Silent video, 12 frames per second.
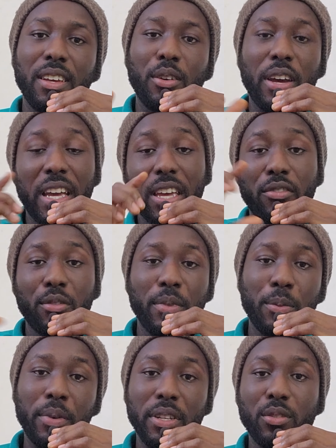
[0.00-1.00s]
I gave him a
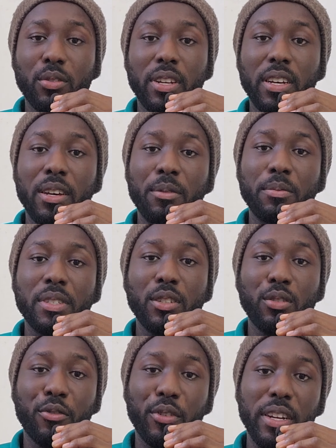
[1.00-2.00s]
particular set
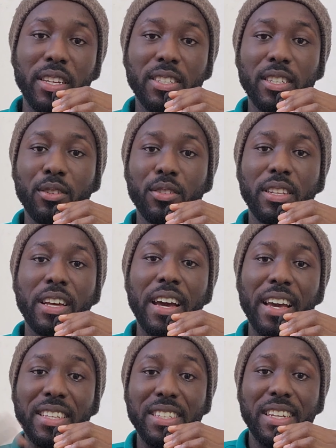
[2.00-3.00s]
of credentials that
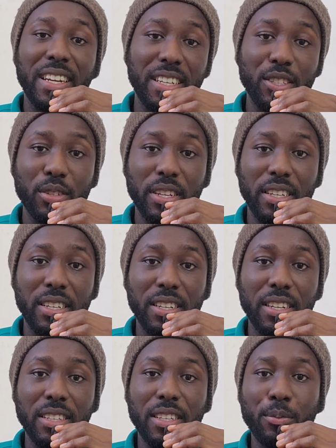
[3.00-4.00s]
I seeded into the
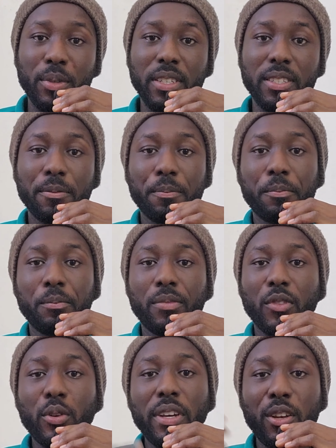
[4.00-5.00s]
database.
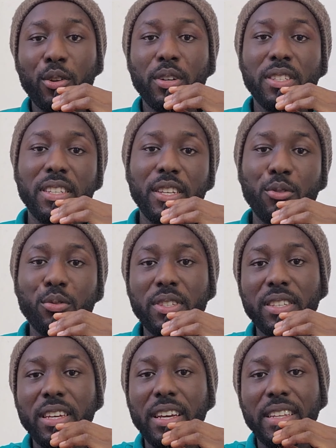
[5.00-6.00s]
When he logs in, he will
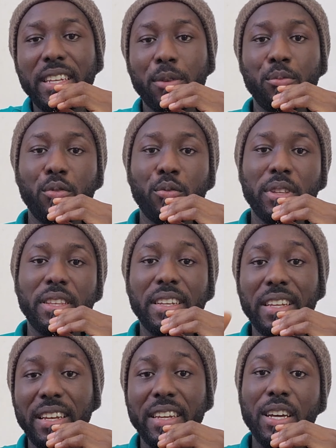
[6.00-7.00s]
see a table with the
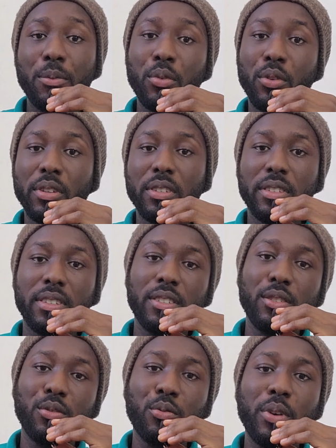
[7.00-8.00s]
leaderboard.
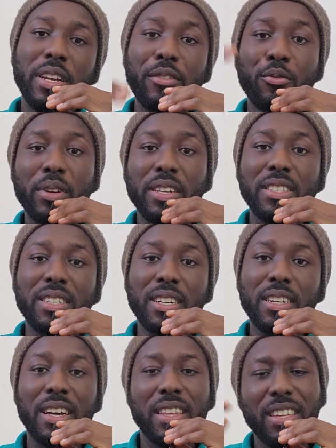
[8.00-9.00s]
So when everyone is done,
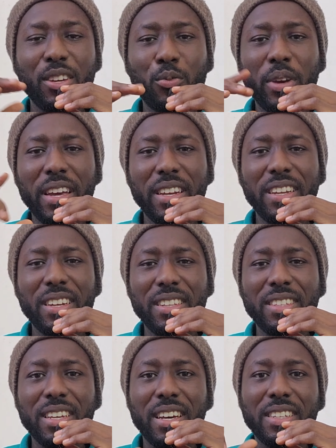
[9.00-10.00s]
I think we ended
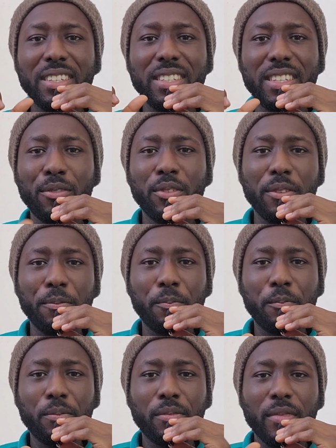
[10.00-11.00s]
it at
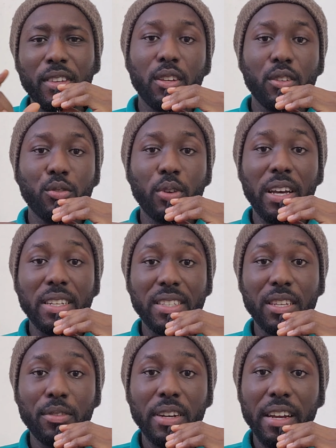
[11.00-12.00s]
7. So at
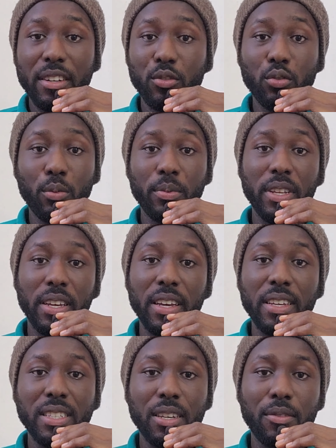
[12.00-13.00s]
7, I'd stopped
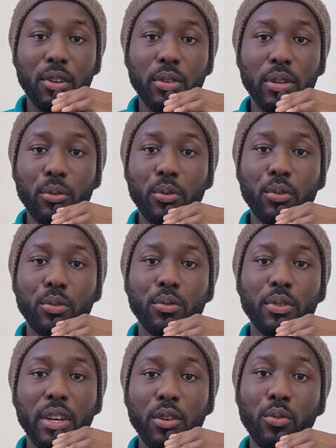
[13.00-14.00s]
the server on
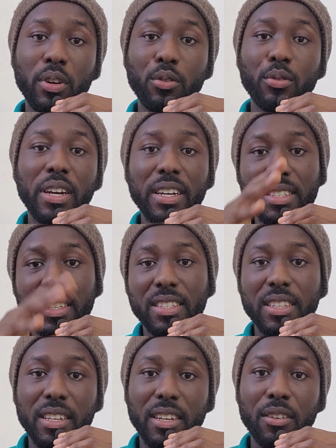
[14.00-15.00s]
Heroku and no one could access
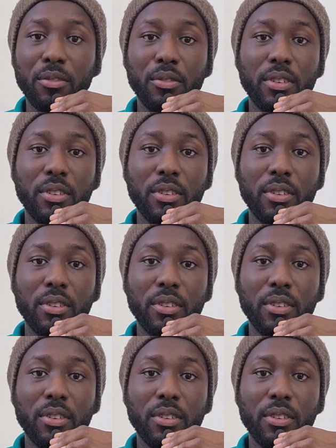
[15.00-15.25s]
the